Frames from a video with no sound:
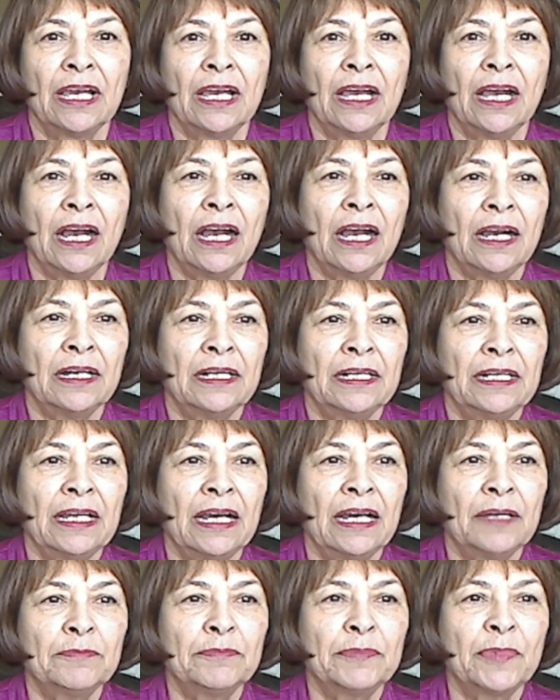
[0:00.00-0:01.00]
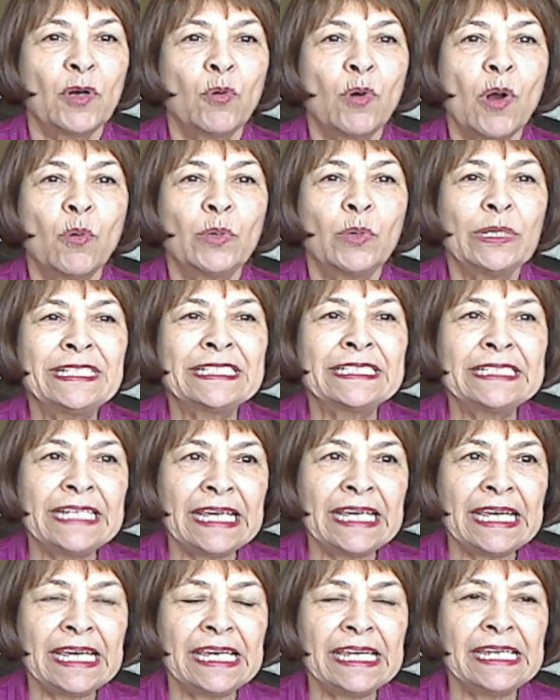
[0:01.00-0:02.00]
But what we
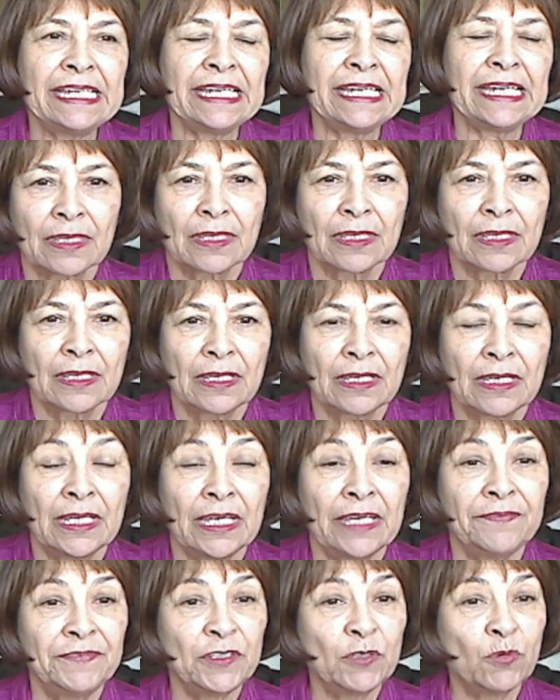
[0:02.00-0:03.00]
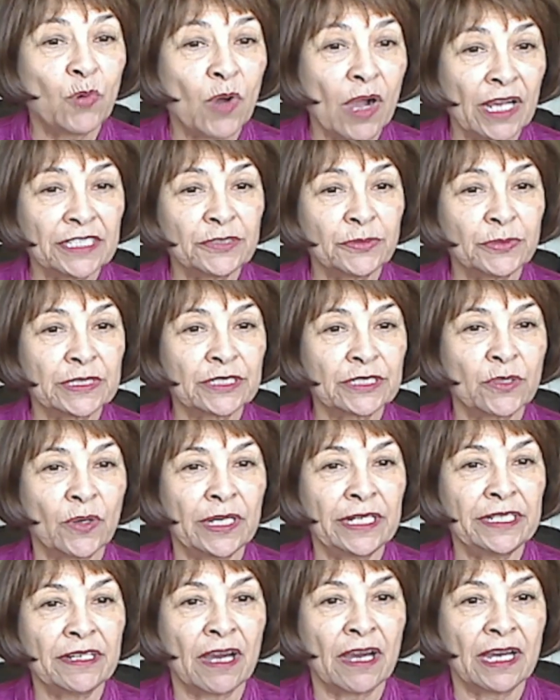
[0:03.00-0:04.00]
see, if you watch what's
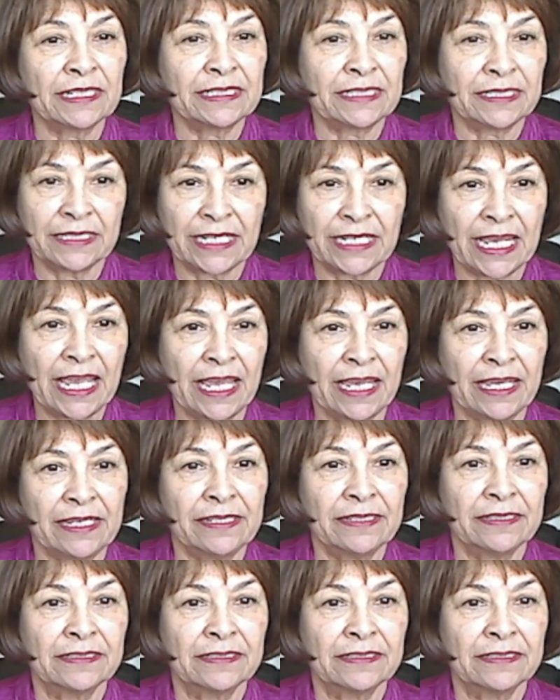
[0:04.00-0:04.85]
going on today,